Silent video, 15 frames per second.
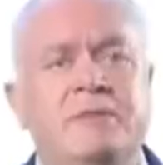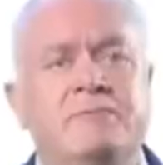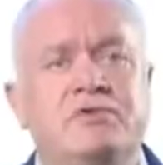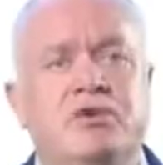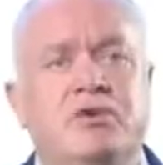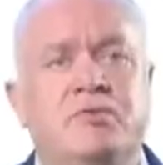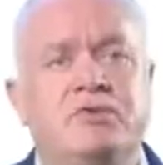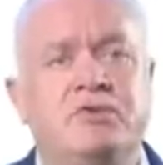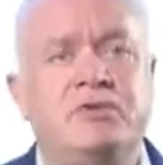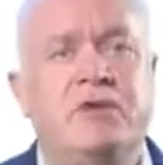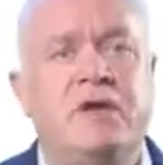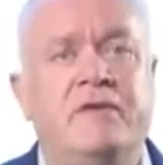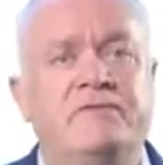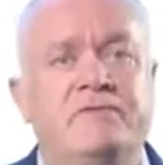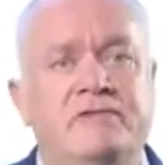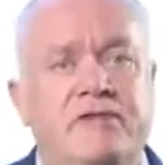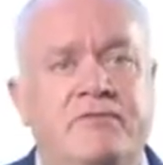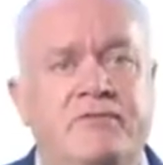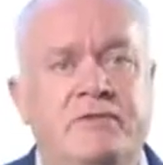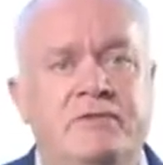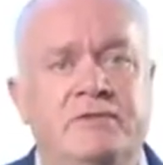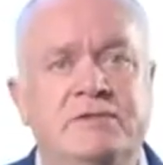absorption of
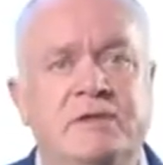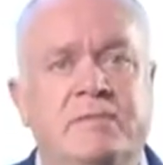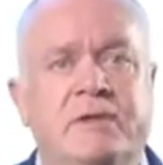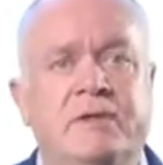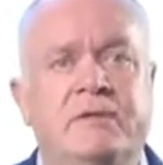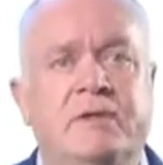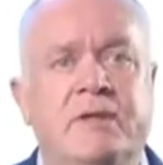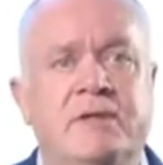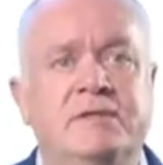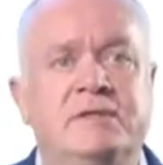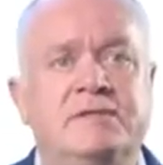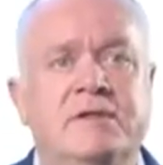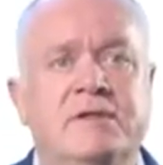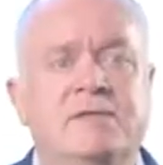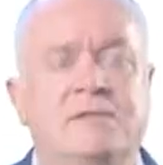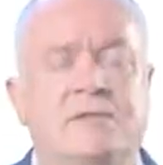different topical NSAIDs